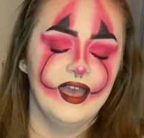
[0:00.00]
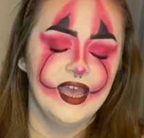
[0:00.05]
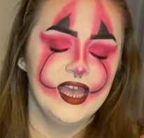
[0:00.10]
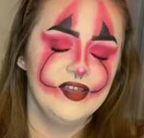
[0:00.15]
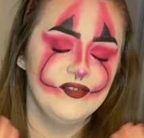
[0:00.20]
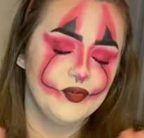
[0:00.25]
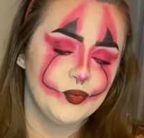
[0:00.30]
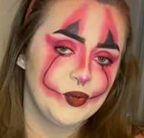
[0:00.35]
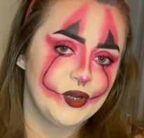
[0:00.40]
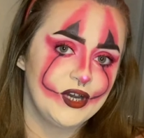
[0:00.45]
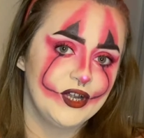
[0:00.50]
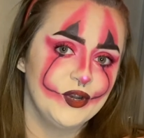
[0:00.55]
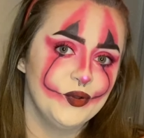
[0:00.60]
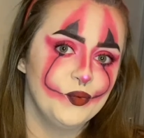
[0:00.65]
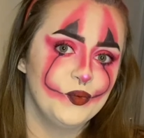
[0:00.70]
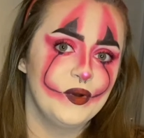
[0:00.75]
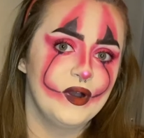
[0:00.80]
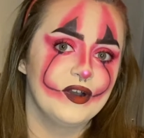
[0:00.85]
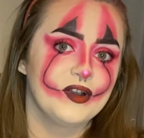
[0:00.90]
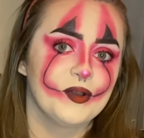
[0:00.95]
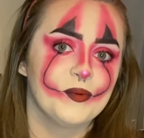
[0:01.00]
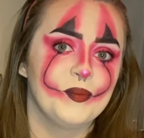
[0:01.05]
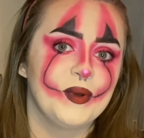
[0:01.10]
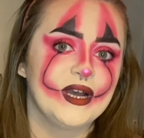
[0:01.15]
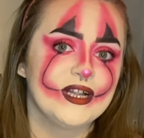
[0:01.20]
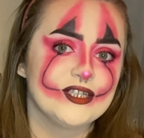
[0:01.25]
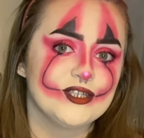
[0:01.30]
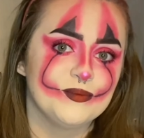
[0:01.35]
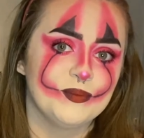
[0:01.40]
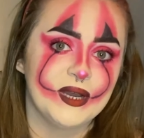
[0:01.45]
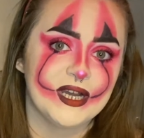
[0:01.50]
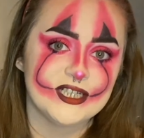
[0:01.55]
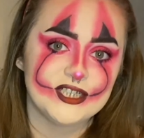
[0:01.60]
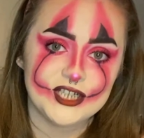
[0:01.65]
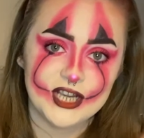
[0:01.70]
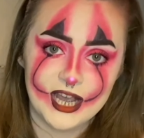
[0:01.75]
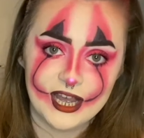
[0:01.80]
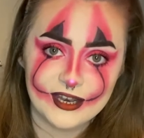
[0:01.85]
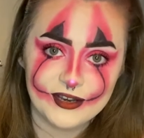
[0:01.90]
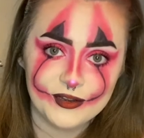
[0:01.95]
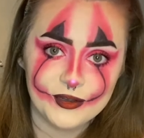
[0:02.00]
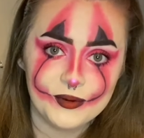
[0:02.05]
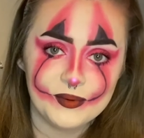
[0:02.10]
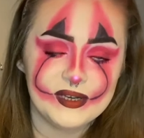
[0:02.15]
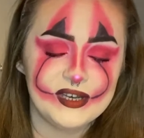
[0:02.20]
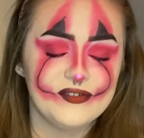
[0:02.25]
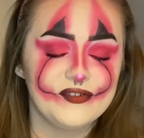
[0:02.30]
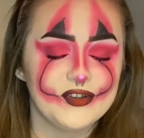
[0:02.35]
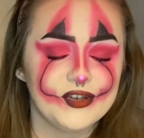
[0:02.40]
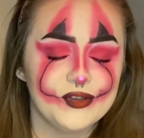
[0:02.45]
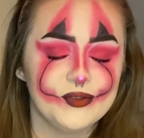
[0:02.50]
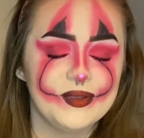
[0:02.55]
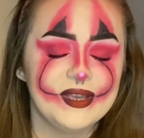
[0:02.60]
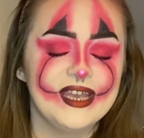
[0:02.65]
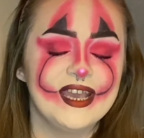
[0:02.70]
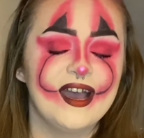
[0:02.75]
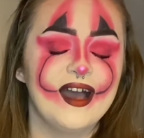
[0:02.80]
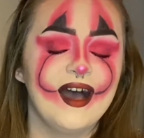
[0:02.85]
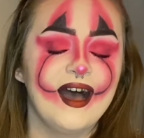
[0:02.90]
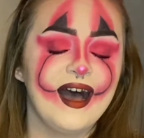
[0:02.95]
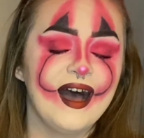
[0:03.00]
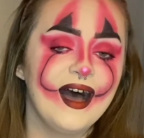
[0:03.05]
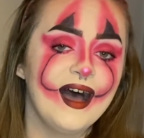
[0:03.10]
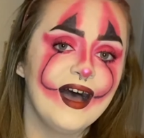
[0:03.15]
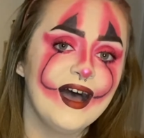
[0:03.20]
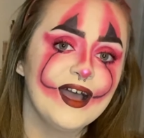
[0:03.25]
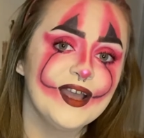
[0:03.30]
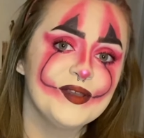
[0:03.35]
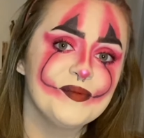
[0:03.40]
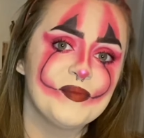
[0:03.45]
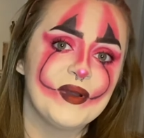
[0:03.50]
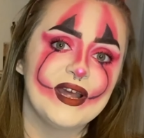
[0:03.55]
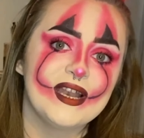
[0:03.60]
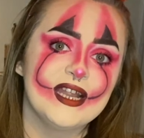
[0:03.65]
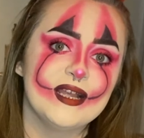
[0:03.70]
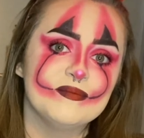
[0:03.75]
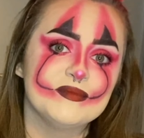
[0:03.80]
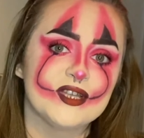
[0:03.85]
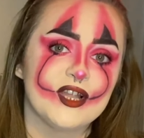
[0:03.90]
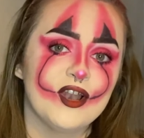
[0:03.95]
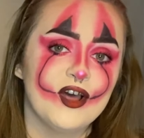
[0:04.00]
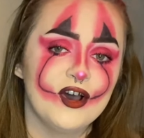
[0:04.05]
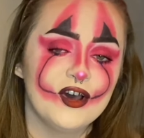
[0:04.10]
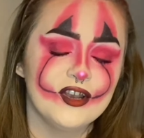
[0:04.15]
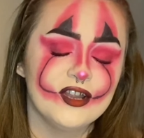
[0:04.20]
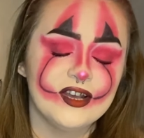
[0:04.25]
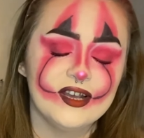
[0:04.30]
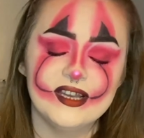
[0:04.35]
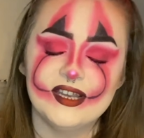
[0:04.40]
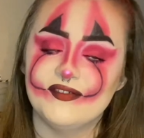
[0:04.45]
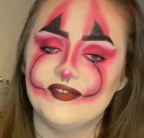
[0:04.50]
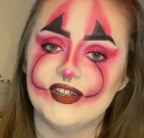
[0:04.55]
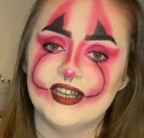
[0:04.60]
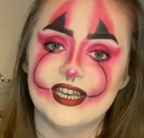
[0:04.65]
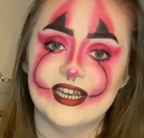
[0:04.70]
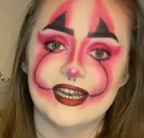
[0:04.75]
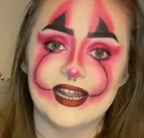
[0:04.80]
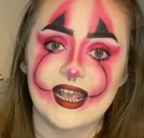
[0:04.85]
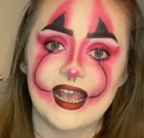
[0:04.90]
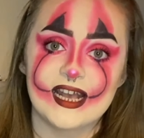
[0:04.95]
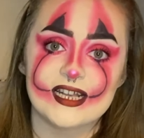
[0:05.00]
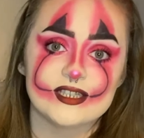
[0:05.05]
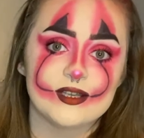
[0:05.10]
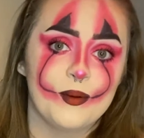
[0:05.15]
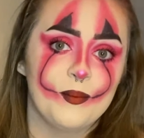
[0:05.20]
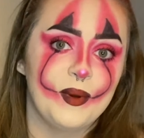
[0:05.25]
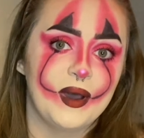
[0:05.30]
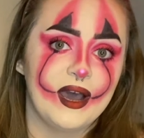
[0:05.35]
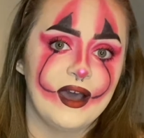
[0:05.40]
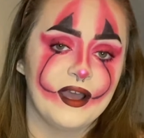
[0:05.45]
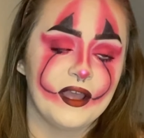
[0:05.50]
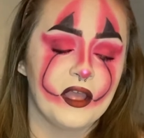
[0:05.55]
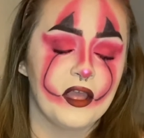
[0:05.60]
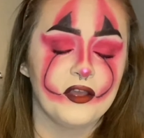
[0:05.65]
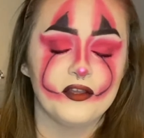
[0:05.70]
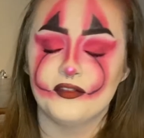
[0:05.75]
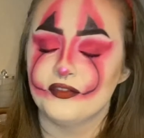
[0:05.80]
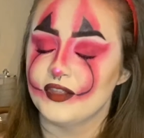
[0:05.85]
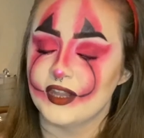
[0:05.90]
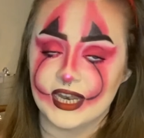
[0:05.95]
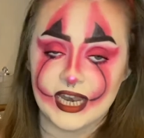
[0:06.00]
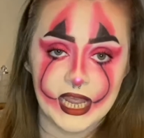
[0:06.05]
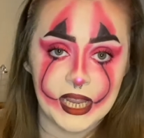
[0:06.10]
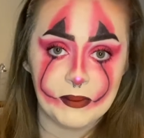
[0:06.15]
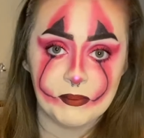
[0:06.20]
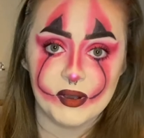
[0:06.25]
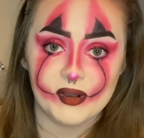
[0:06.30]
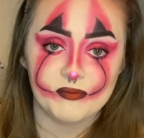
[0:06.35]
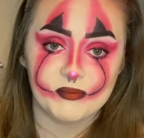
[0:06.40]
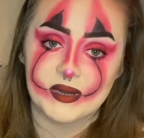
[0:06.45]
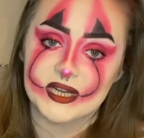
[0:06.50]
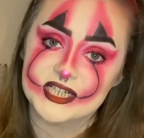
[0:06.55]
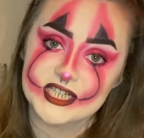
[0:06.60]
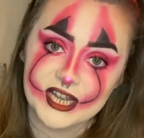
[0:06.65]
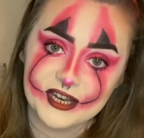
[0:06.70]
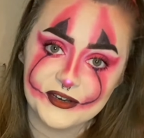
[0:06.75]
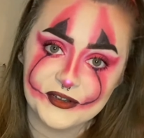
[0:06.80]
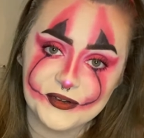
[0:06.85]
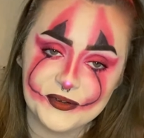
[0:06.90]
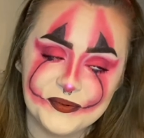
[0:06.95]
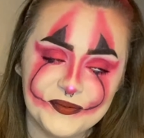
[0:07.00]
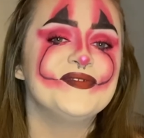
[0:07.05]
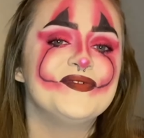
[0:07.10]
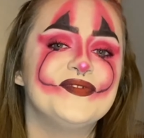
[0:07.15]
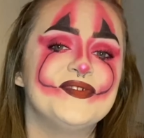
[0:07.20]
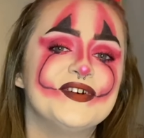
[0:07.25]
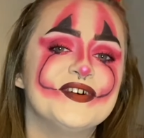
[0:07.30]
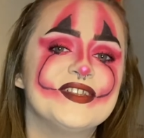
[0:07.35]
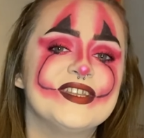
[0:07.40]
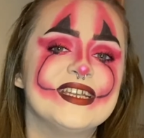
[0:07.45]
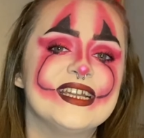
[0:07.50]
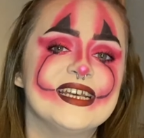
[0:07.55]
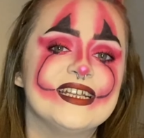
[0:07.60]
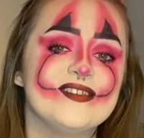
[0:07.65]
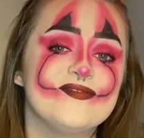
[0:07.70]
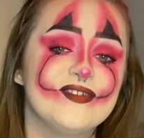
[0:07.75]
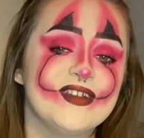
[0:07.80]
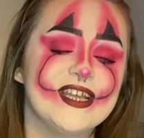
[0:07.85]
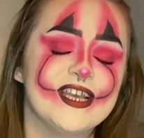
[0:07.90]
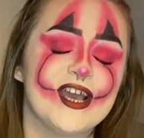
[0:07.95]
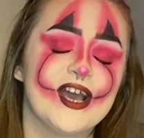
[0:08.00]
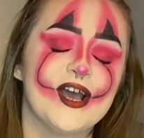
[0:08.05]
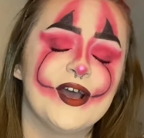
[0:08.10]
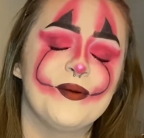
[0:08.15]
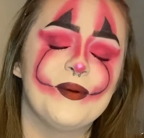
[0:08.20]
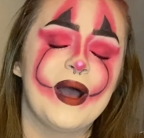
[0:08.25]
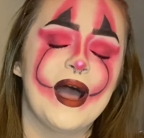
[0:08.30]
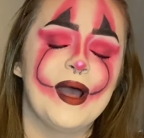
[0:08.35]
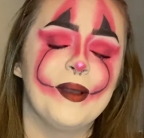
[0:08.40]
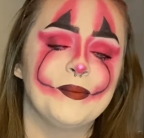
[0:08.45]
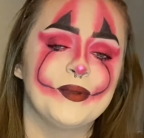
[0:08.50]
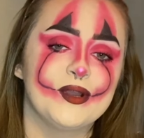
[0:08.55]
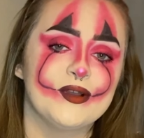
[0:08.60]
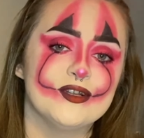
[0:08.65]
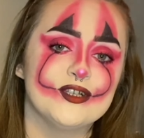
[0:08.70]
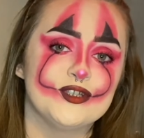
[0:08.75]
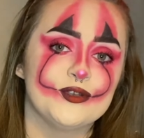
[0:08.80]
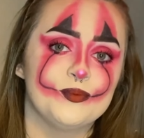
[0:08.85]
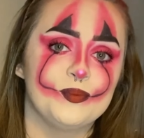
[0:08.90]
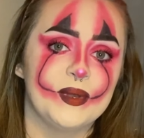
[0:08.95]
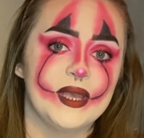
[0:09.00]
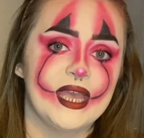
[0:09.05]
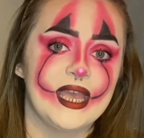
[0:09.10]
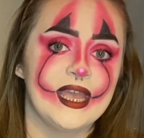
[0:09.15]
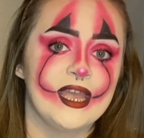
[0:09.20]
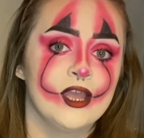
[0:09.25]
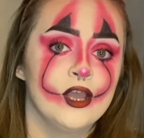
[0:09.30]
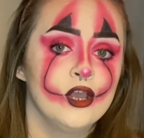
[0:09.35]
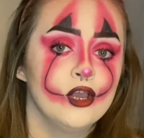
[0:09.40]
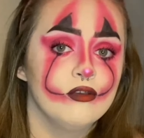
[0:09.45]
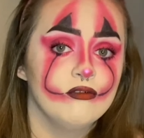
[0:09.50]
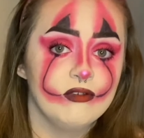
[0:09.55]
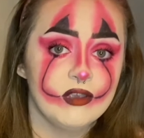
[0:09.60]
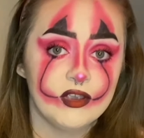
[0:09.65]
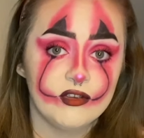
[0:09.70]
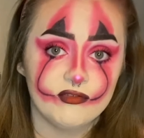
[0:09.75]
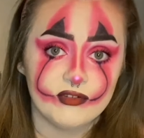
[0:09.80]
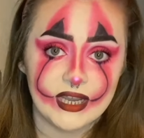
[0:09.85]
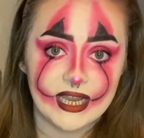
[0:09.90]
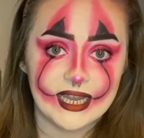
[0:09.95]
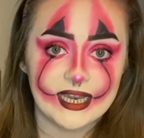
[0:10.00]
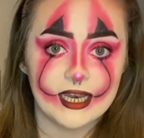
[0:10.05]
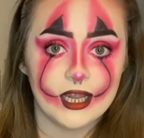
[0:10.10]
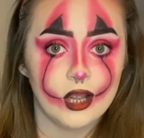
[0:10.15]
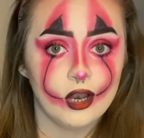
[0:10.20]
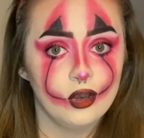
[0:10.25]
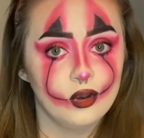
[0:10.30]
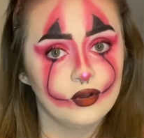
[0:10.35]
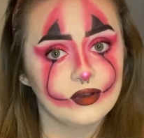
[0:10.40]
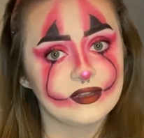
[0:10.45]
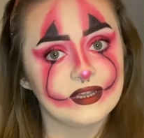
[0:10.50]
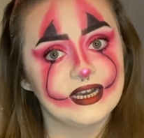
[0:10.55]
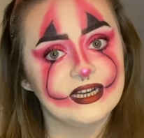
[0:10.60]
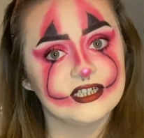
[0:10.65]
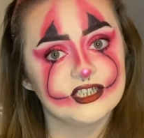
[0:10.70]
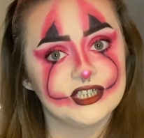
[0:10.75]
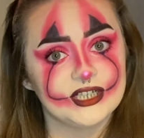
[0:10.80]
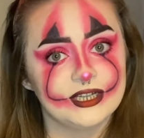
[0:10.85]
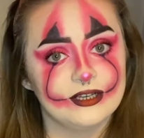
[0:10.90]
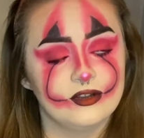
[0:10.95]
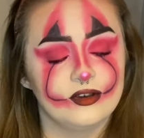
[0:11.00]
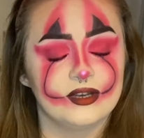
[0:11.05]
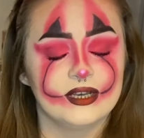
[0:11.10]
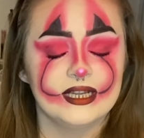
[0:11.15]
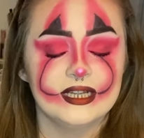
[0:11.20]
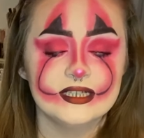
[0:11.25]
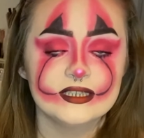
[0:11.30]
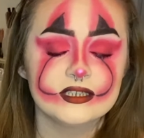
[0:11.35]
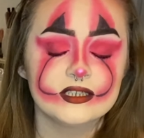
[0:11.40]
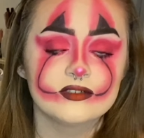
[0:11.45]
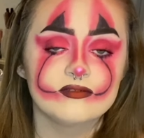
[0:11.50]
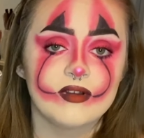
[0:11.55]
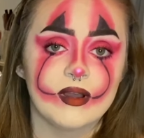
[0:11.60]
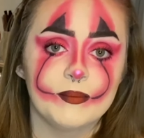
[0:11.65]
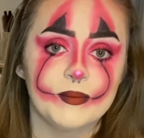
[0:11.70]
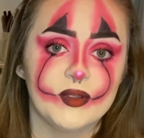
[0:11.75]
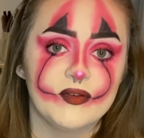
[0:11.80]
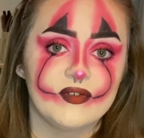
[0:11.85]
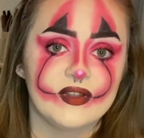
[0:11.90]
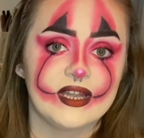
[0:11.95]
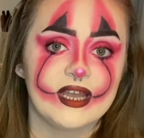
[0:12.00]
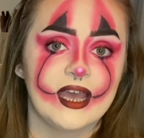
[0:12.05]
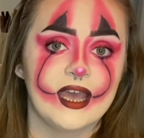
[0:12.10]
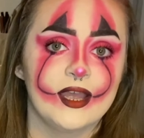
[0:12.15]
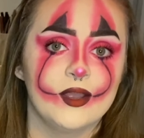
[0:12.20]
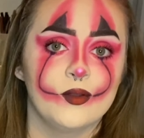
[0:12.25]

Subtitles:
everyone, welcome back to my channel, and if you're new here, hi, my name's Allarnah, if you didn't guess by the name of my channel. For today's video, I'm going to be recreating a look that I shared on Instagram the other day,